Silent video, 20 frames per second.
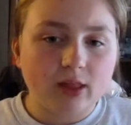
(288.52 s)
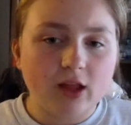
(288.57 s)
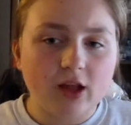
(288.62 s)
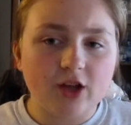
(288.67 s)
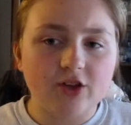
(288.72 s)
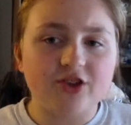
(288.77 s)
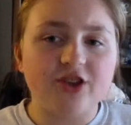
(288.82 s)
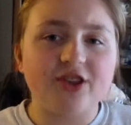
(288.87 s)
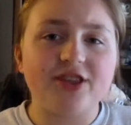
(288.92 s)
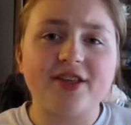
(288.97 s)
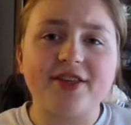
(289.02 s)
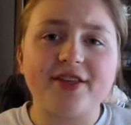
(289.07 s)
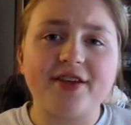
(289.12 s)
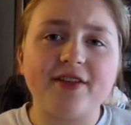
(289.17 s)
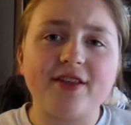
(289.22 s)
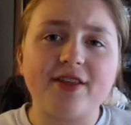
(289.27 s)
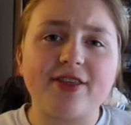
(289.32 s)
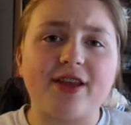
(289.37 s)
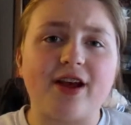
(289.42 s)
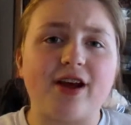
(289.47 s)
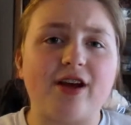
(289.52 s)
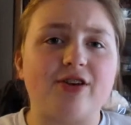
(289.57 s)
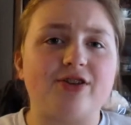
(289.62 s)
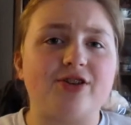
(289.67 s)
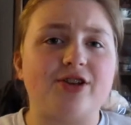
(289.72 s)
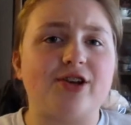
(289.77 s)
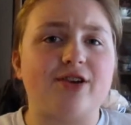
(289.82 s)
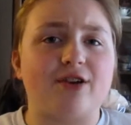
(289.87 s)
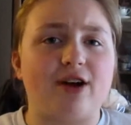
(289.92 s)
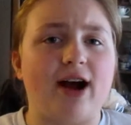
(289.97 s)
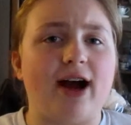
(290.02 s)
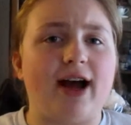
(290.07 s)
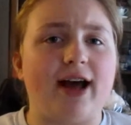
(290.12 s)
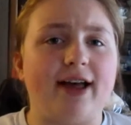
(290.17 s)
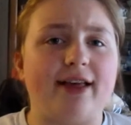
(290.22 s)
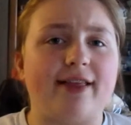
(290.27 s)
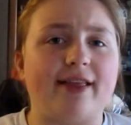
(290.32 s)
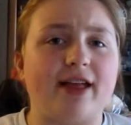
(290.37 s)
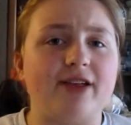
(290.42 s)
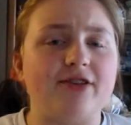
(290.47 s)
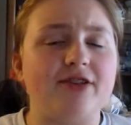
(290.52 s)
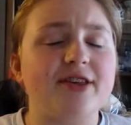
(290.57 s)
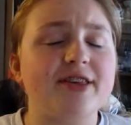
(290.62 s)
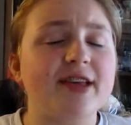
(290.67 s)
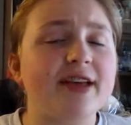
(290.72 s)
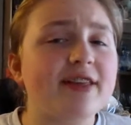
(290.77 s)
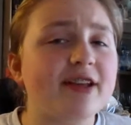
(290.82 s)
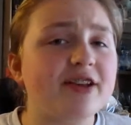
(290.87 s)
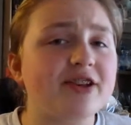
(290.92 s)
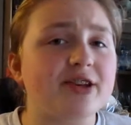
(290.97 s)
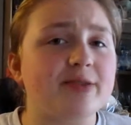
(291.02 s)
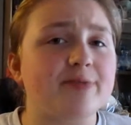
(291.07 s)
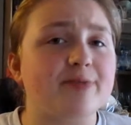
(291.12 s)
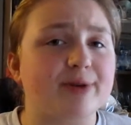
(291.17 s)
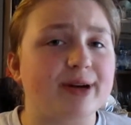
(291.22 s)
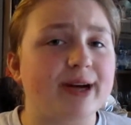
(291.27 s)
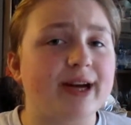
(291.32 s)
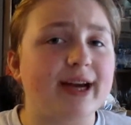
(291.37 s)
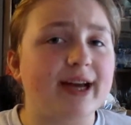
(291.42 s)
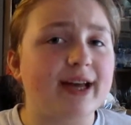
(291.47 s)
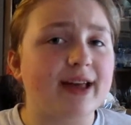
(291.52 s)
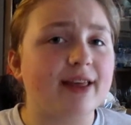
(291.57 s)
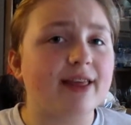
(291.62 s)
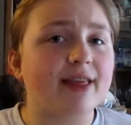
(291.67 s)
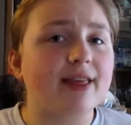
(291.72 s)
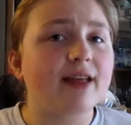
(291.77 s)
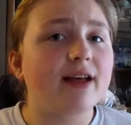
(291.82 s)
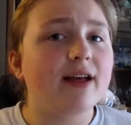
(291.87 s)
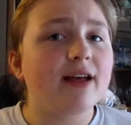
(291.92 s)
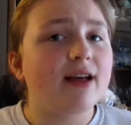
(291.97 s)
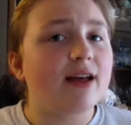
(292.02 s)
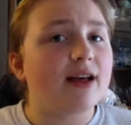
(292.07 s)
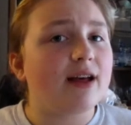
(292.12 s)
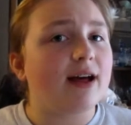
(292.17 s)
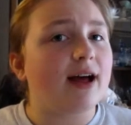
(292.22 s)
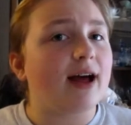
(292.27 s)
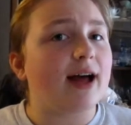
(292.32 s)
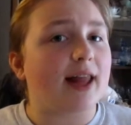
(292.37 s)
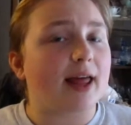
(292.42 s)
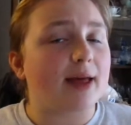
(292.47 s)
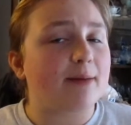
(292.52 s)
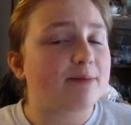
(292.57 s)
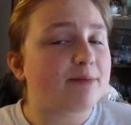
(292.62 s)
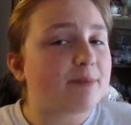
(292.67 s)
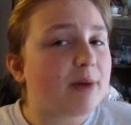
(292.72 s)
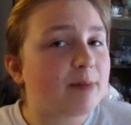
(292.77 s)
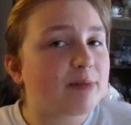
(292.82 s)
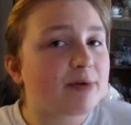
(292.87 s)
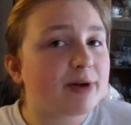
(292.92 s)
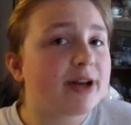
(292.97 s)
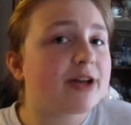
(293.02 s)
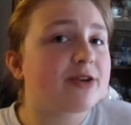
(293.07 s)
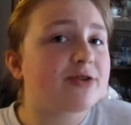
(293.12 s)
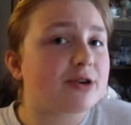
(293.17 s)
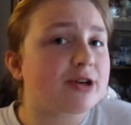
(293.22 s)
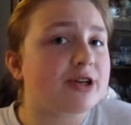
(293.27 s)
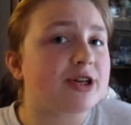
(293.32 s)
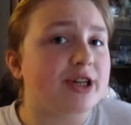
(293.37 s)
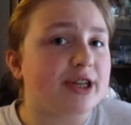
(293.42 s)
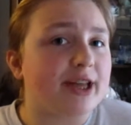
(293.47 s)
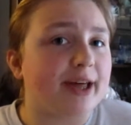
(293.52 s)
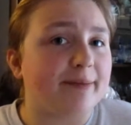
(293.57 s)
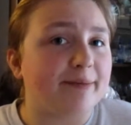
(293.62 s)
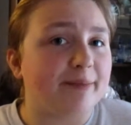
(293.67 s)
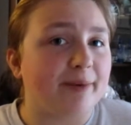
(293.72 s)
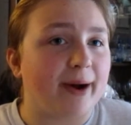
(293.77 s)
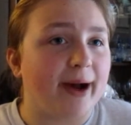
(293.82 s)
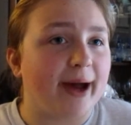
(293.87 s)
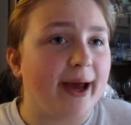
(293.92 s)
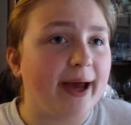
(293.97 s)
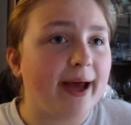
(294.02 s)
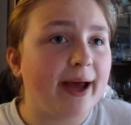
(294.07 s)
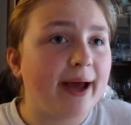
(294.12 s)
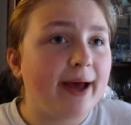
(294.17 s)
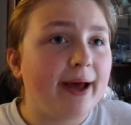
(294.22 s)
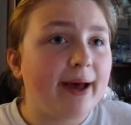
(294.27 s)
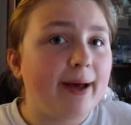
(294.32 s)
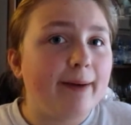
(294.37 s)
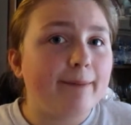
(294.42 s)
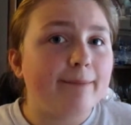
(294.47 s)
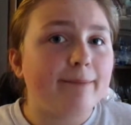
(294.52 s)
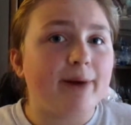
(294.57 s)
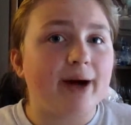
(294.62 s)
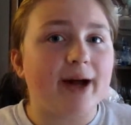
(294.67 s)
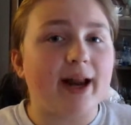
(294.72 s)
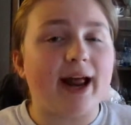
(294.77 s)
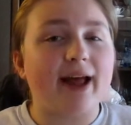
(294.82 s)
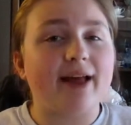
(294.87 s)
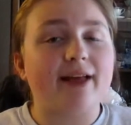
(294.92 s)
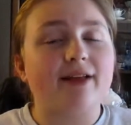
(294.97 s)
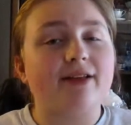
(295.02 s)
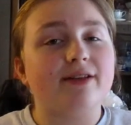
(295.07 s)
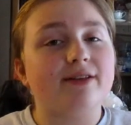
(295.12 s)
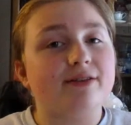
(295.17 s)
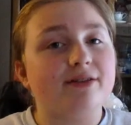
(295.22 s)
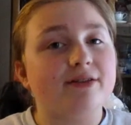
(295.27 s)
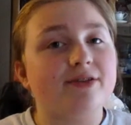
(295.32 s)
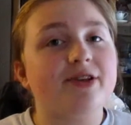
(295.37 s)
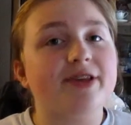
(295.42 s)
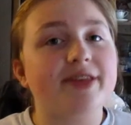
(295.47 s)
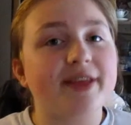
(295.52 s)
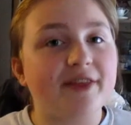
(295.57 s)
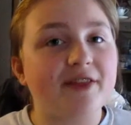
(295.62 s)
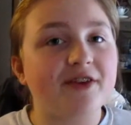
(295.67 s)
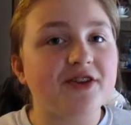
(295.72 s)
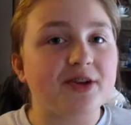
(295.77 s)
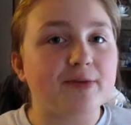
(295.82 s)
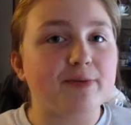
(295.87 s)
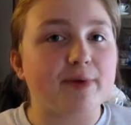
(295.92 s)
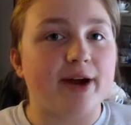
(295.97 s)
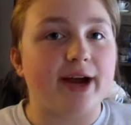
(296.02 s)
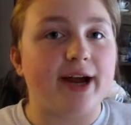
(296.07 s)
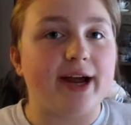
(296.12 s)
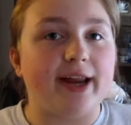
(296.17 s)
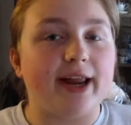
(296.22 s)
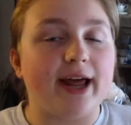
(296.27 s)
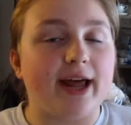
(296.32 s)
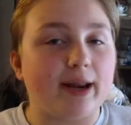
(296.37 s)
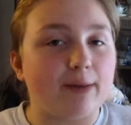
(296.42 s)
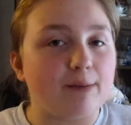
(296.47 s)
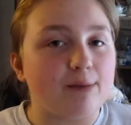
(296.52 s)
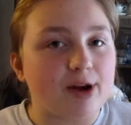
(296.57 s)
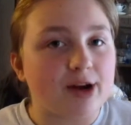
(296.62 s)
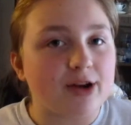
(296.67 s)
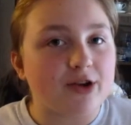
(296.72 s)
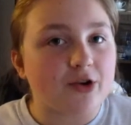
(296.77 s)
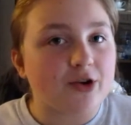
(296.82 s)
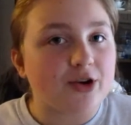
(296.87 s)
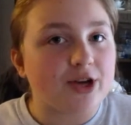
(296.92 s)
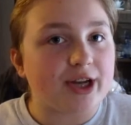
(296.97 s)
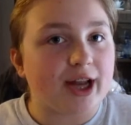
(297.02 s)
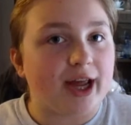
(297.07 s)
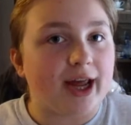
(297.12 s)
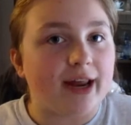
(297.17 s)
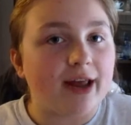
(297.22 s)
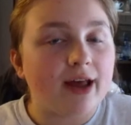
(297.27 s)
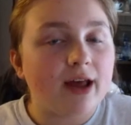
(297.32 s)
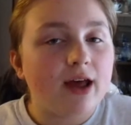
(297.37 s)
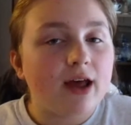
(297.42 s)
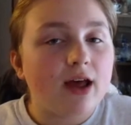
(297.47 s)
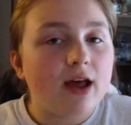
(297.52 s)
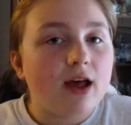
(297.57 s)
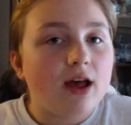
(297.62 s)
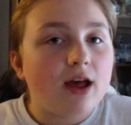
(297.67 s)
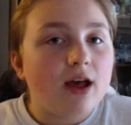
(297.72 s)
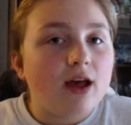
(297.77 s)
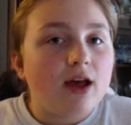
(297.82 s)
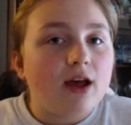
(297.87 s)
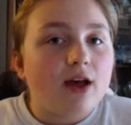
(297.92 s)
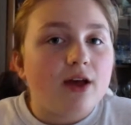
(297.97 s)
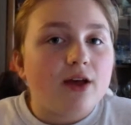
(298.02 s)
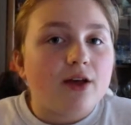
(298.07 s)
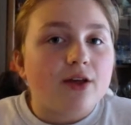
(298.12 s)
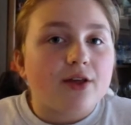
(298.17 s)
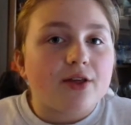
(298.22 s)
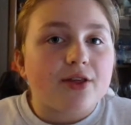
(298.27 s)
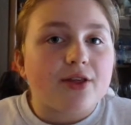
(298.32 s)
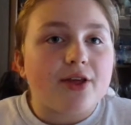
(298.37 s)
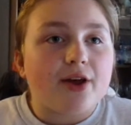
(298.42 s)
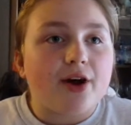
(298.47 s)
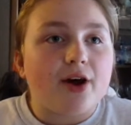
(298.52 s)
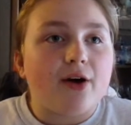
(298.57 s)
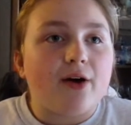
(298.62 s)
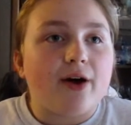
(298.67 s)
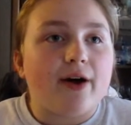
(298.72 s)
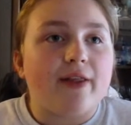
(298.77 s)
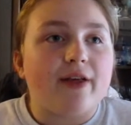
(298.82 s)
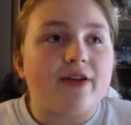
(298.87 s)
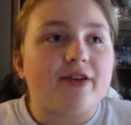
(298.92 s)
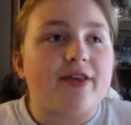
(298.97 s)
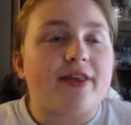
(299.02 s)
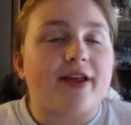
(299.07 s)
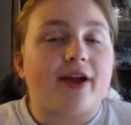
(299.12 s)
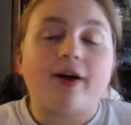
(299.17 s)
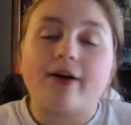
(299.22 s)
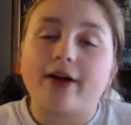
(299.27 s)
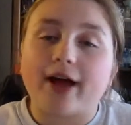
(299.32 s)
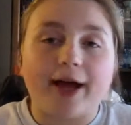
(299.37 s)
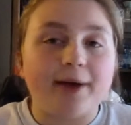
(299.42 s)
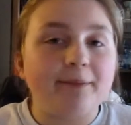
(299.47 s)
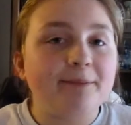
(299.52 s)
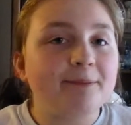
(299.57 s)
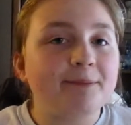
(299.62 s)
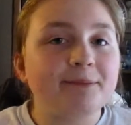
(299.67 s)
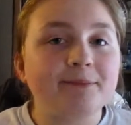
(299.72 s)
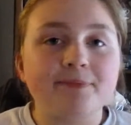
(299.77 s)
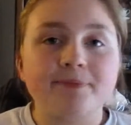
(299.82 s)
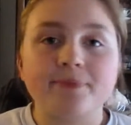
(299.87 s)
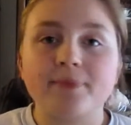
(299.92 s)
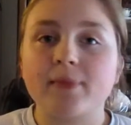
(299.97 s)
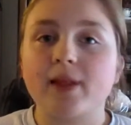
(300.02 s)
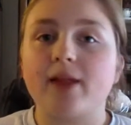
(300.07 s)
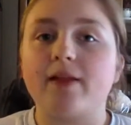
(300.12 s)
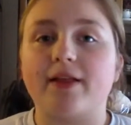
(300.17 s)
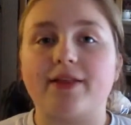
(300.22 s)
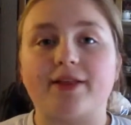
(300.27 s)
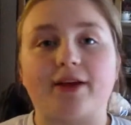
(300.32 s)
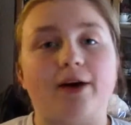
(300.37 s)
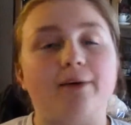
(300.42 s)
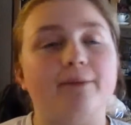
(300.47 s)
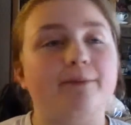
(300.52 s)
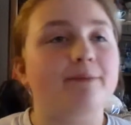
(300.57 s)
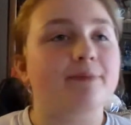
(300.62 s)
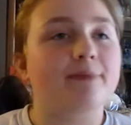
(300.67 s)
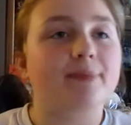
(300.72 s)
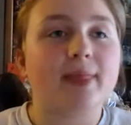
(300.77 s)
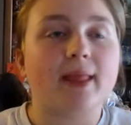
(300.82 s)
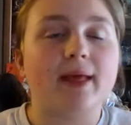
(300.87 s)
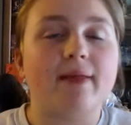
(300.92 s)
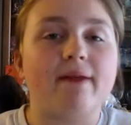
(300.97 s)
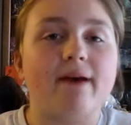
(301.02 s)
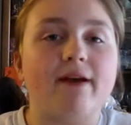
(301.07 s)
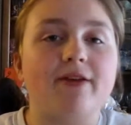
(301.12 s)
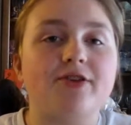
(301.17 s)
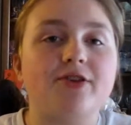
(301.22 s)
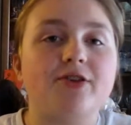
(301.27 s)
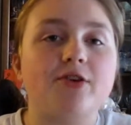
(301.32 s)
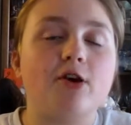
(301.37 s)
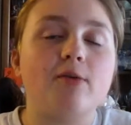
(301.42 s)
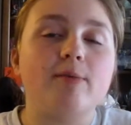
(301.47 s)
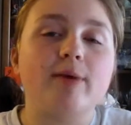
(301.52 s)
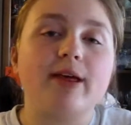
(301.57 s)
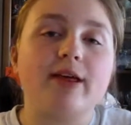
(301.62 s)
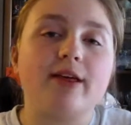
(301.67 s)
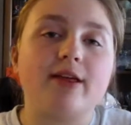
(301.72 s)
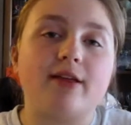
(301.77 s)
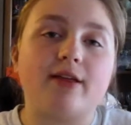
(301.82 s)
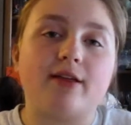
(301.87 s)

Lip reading: she sits on the stairs, she cries, and she says that she prays, and I'm pretty sure she did pray, but she said that she prayed, and I'm pretty sure she did. So, and then she's like, okay, let's go. And then she told me